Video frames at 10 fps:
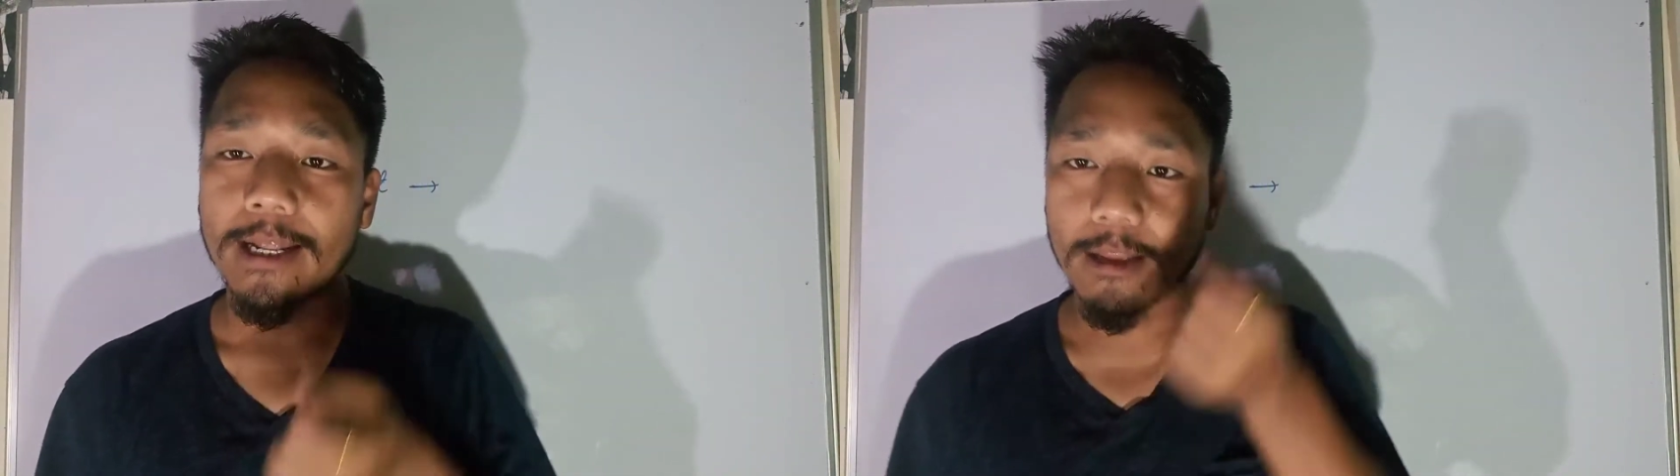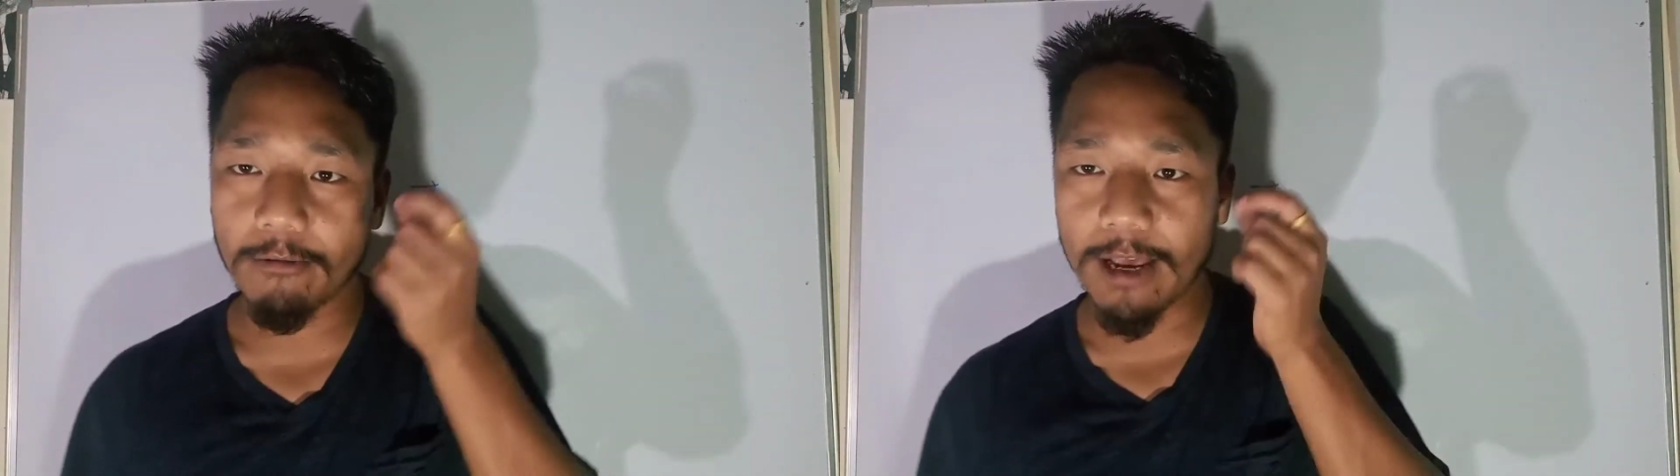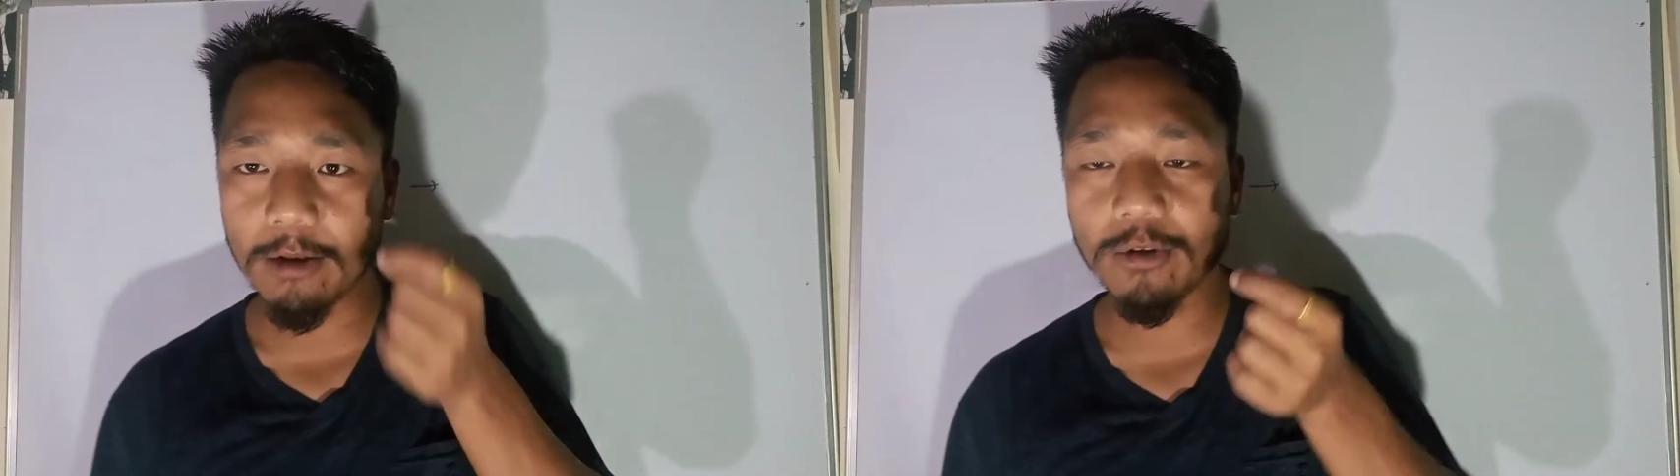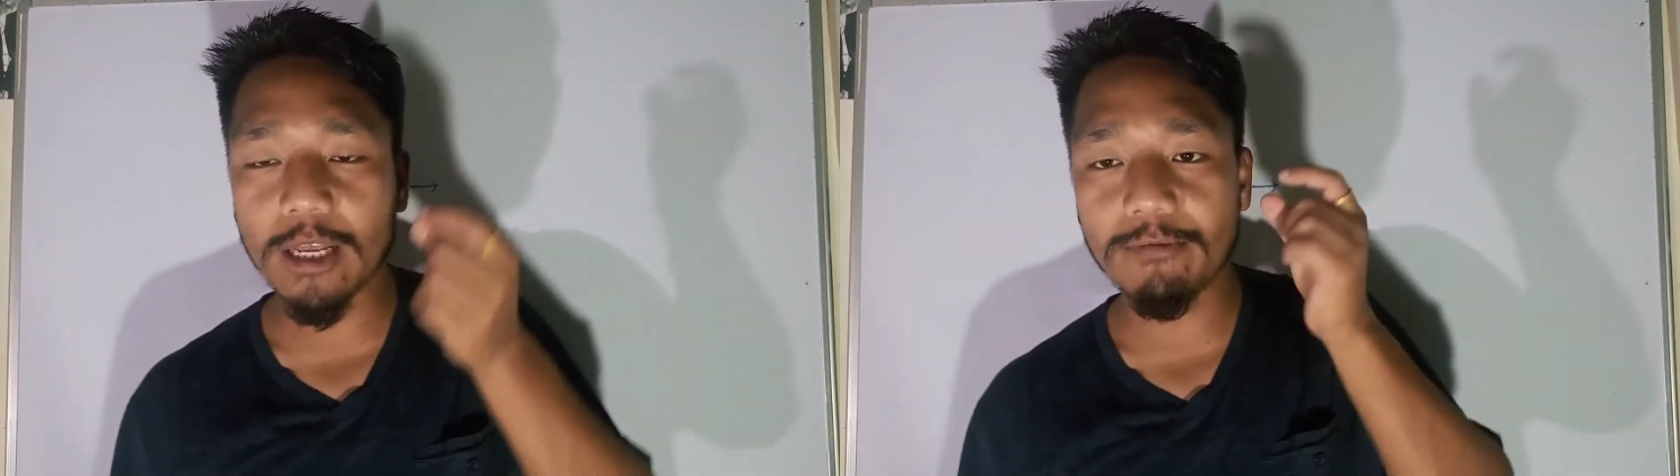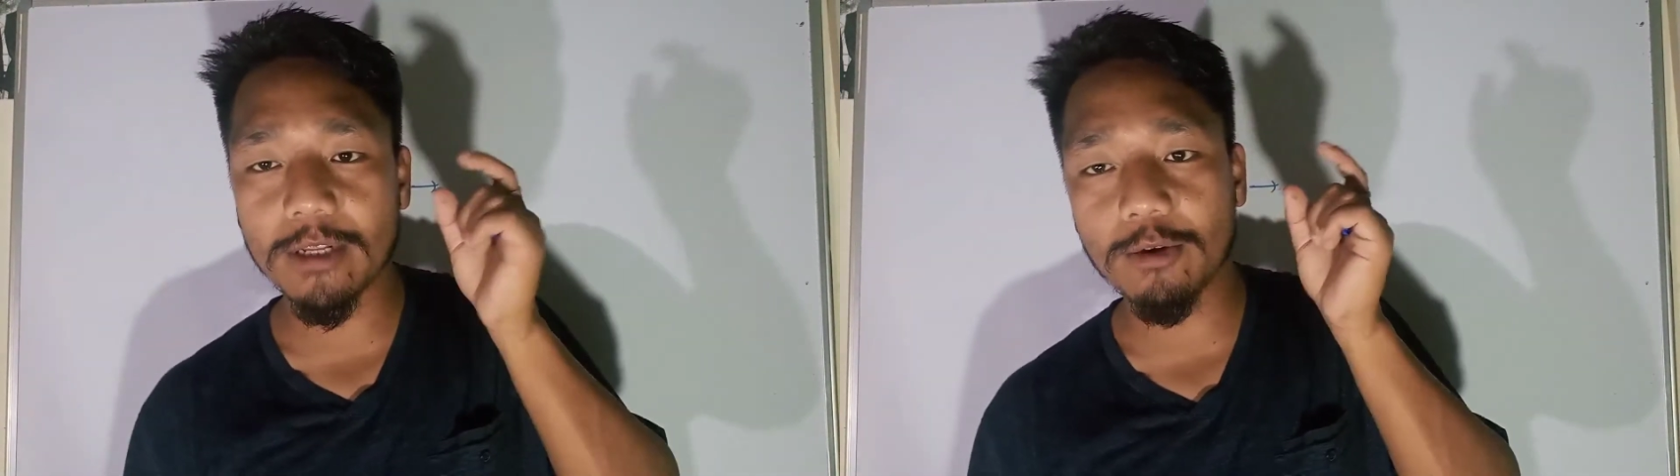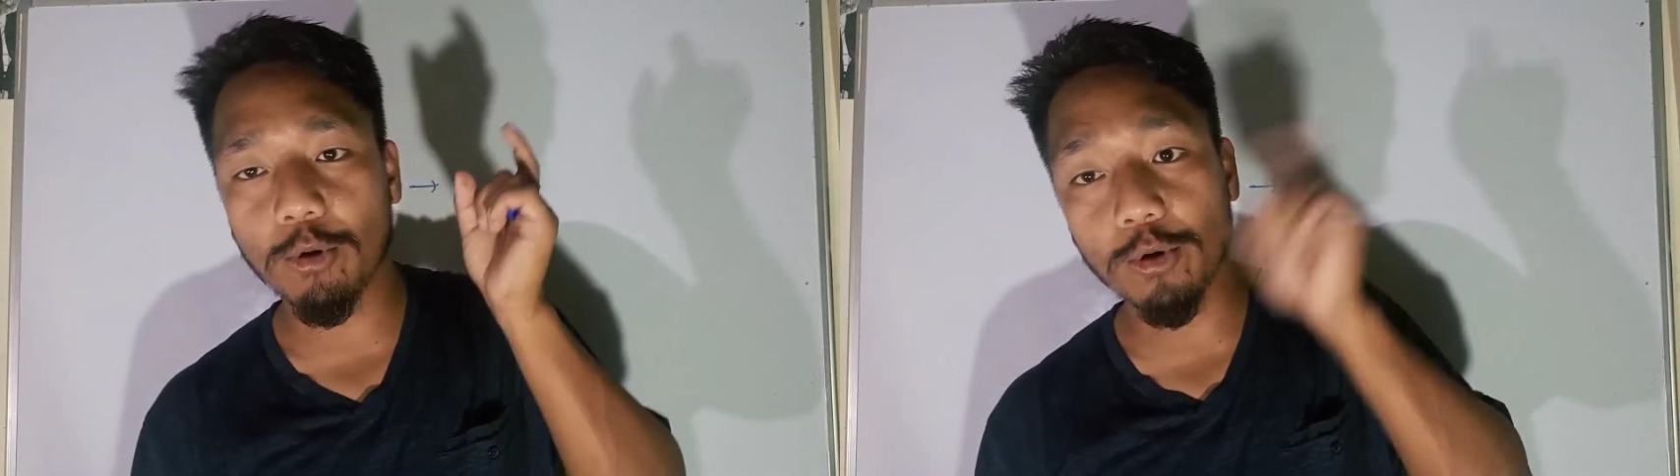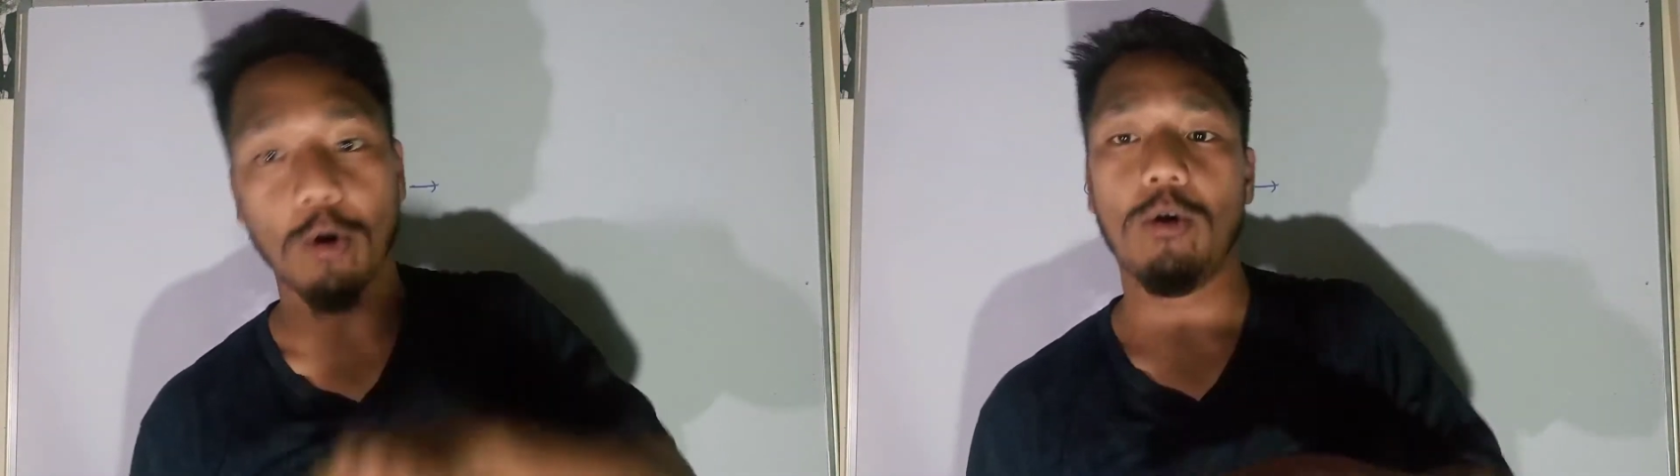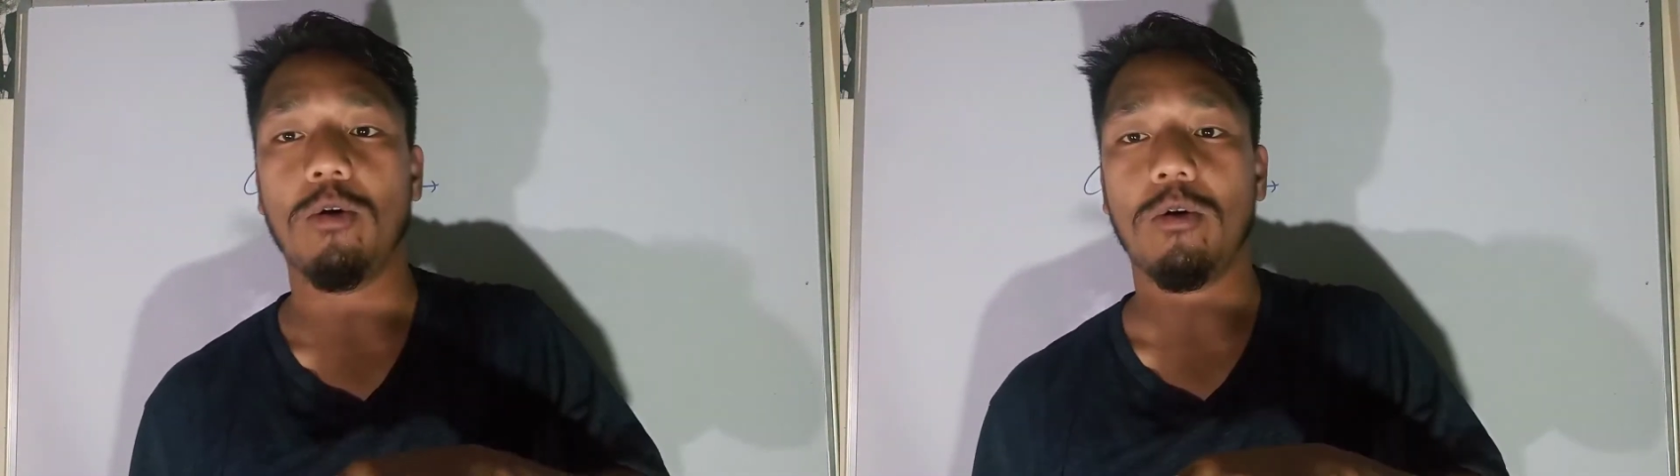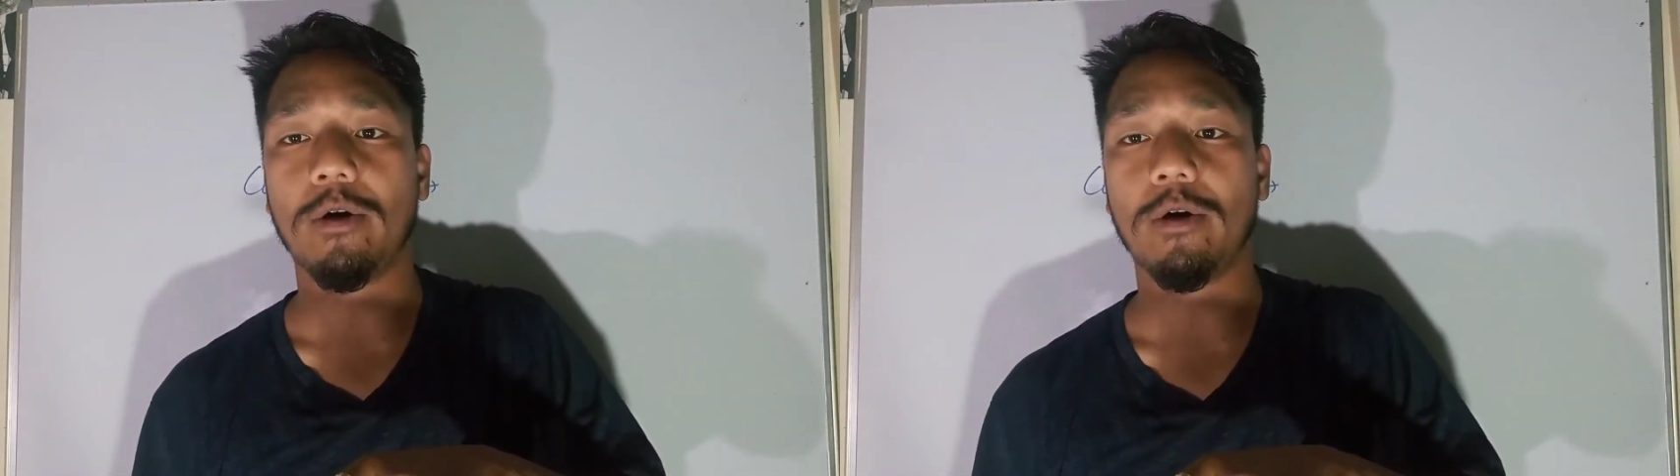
The value that we don't know.